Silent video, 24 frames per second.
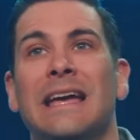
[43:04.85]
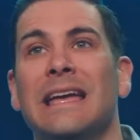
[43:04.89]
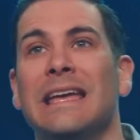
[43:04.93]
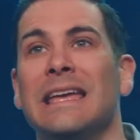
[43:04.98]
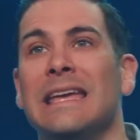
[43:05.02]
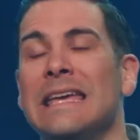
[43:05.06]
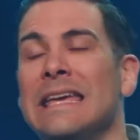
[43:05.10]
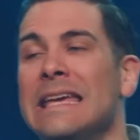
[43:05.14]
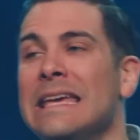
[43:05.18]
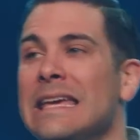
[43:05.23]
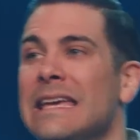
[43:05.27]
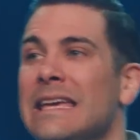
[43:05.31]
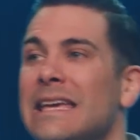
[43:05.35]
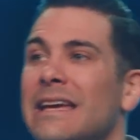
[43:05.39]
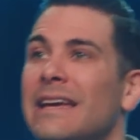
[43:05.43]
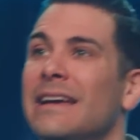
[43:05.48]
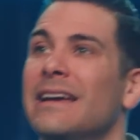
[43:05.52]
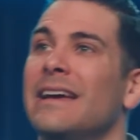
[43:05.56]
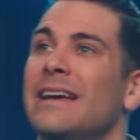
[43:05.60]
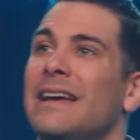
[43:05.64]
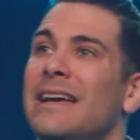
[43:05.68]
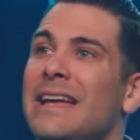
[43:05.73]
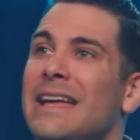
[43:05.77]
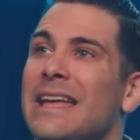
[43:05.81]
he
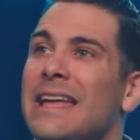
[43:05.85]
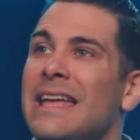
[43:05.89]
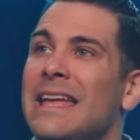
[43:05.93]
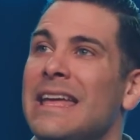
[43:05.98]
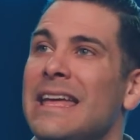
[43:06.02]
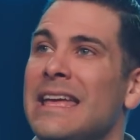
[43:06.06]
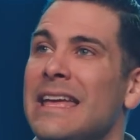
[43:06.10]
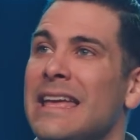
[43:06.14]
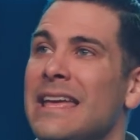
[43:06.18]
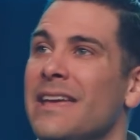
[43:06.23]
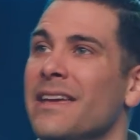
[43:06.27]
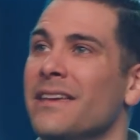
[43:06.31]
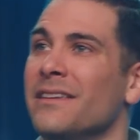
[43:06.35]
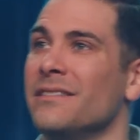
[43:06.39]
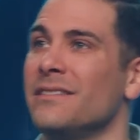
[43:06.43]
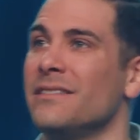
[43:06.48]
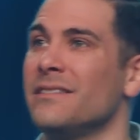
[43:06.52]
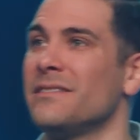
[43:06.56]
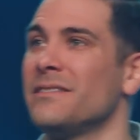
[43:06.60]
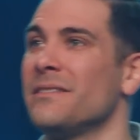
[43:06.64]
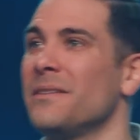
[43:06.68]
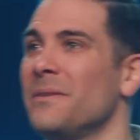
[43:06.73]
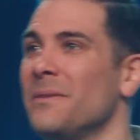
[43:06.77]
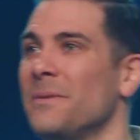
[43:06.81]

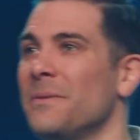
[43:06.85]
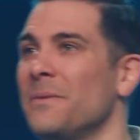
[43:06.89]
is.